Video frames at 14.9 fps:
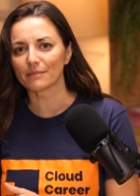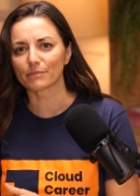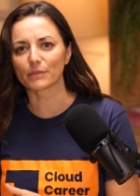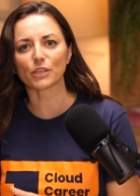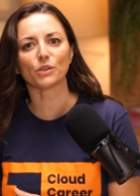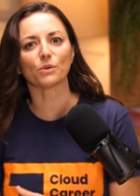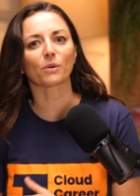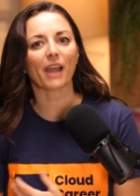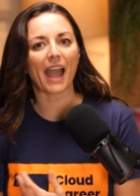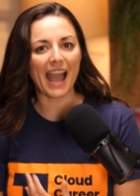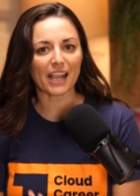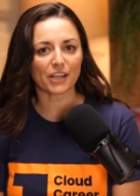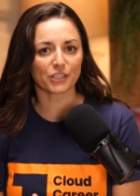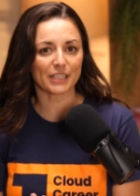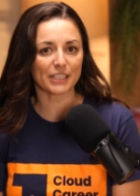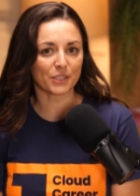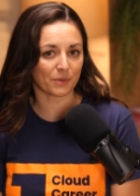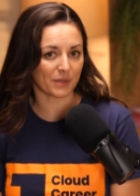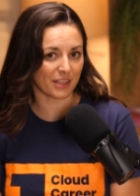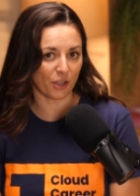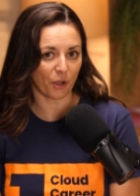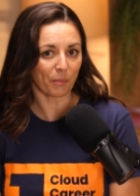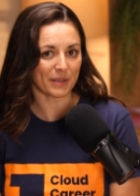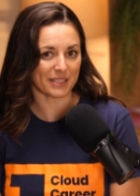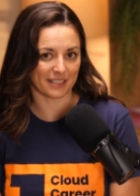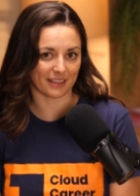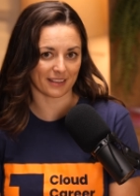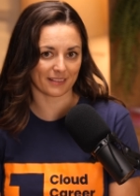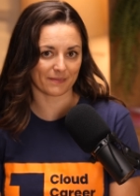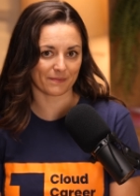that you are actually doing the
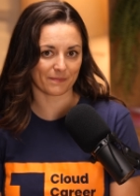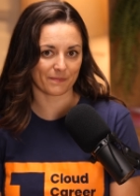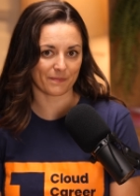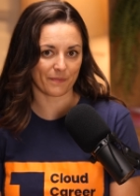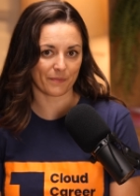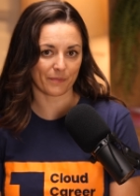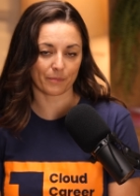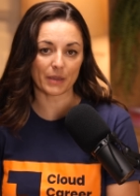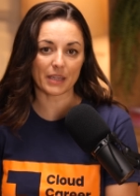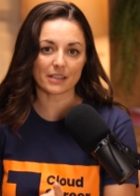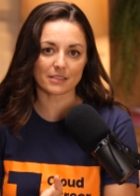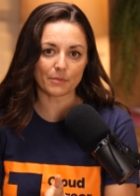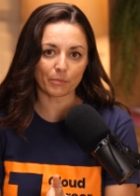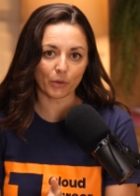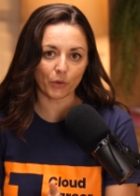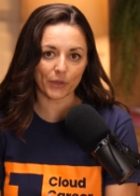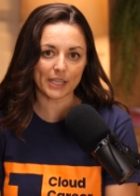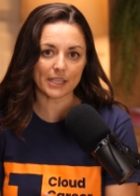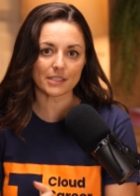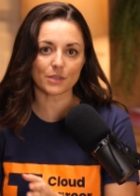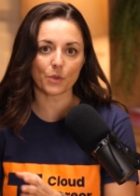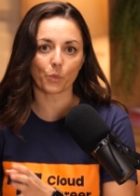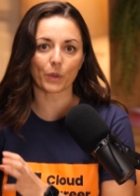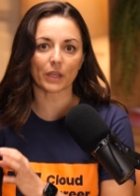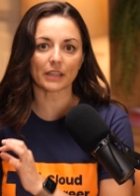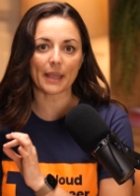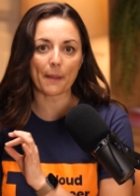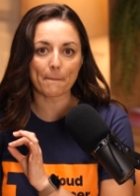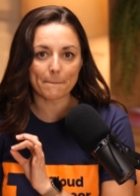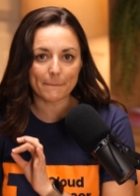opposite, because employers will
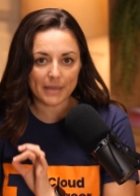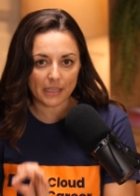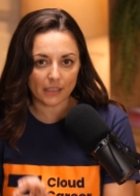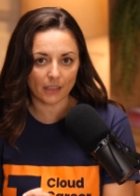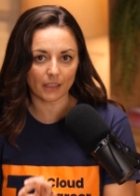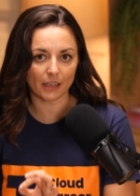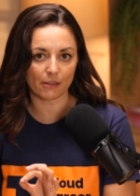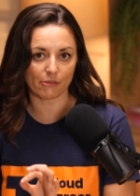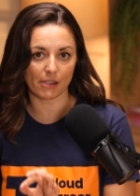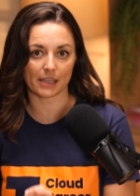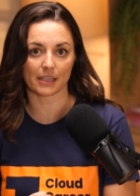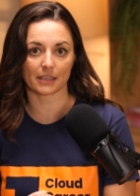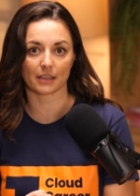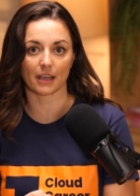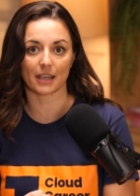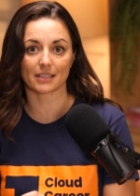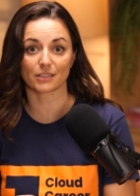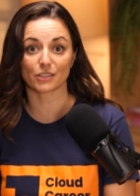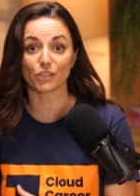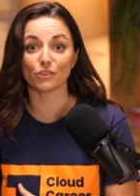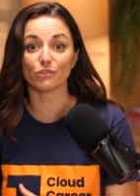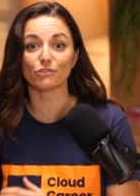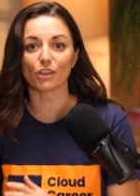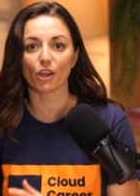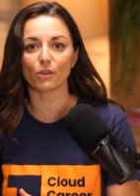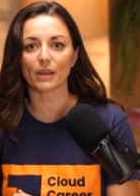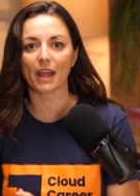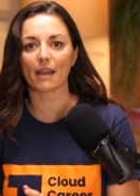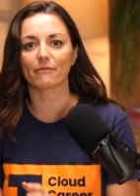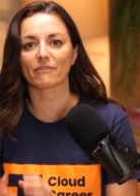immediately recognize that you
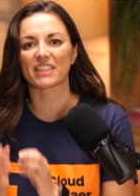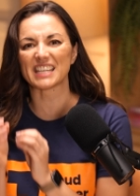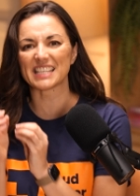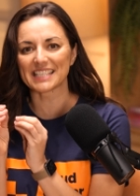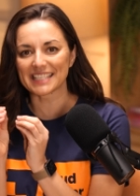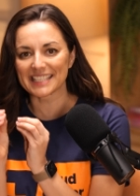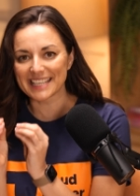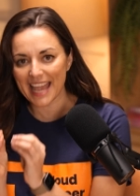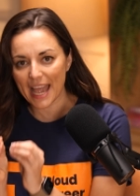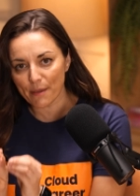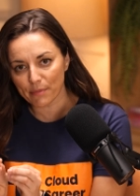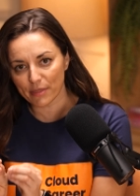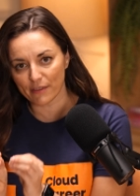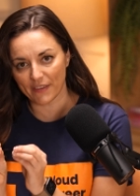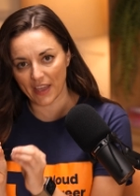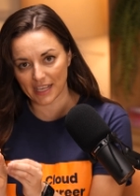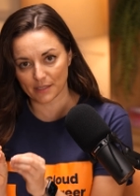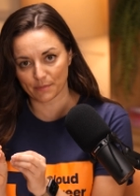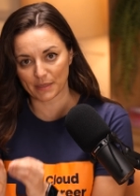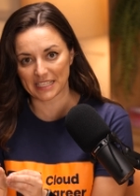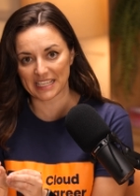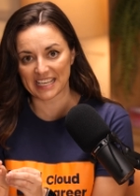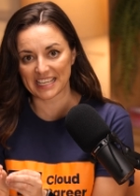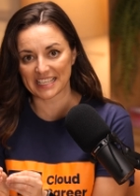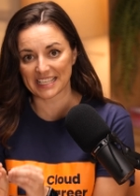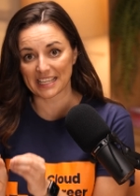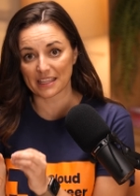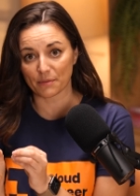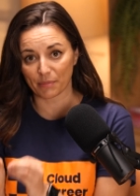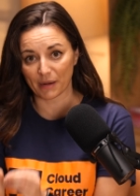don't have the depth of expertise
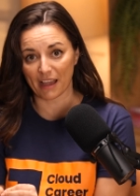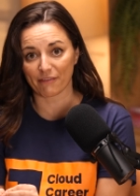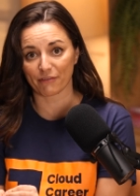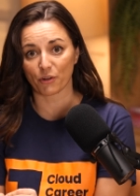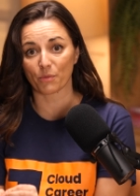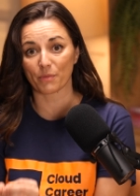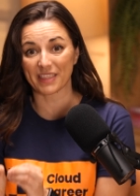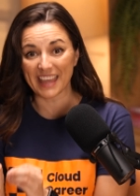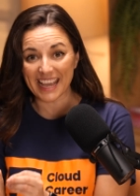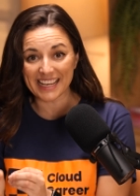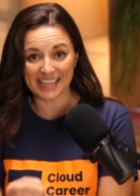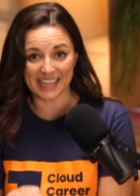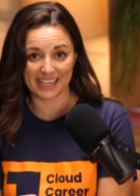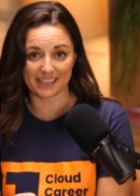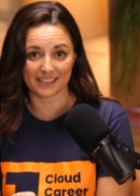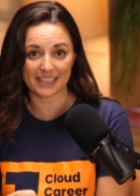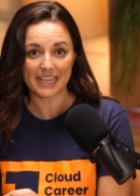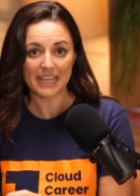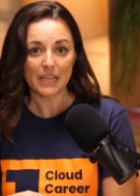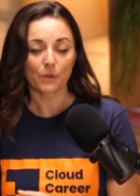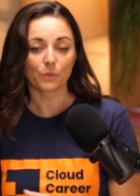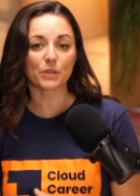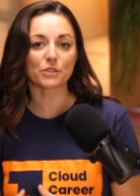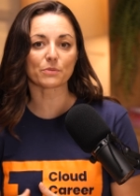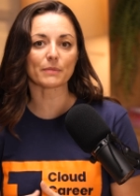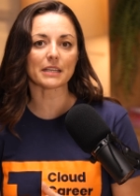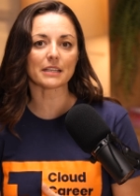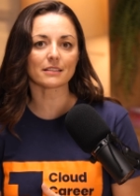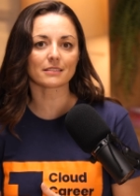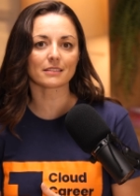in the platform they need, which
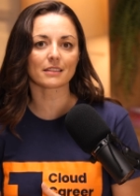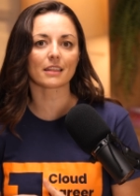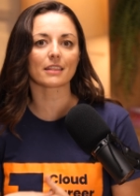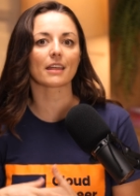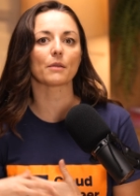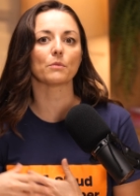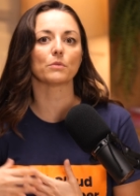means that they